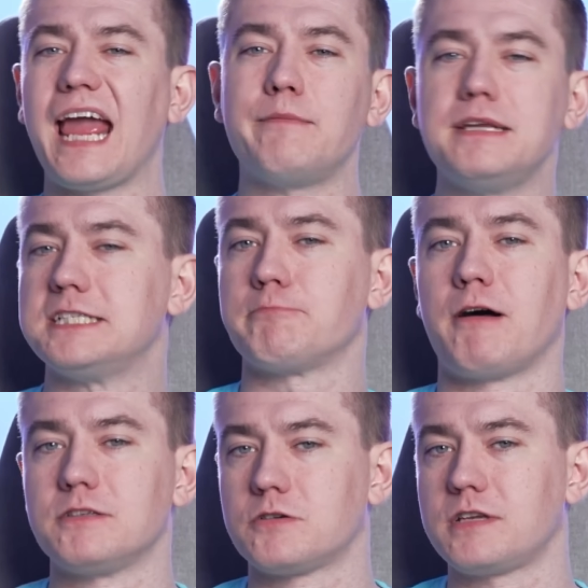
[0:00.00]
AMD
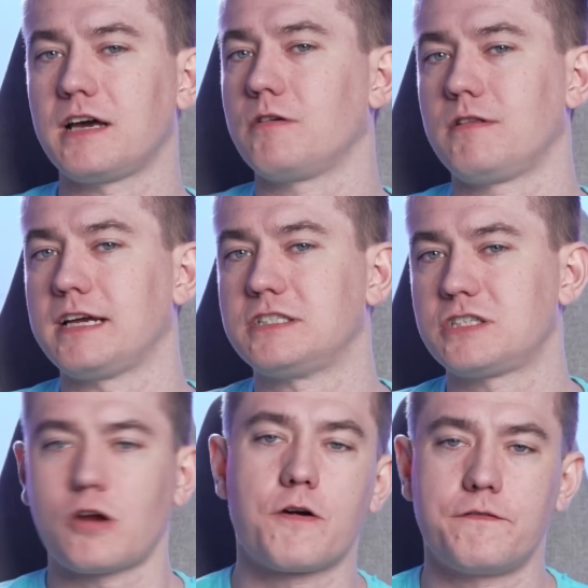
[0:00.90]
sponsored title like
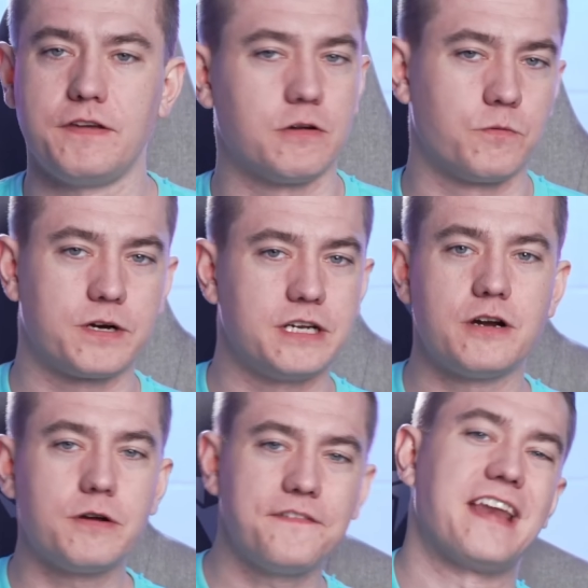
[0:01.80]
Starfield where you
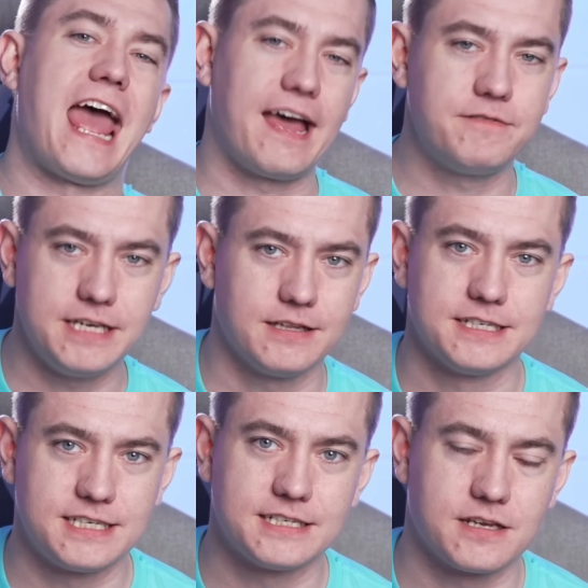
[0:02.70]
don't even have
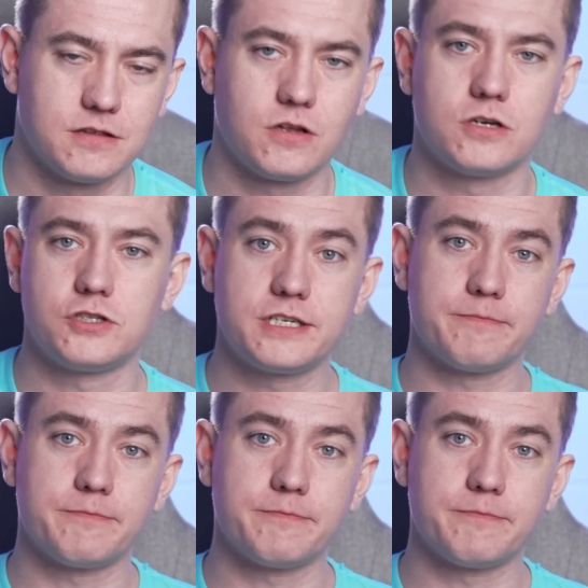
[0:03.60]
DLSS on launch.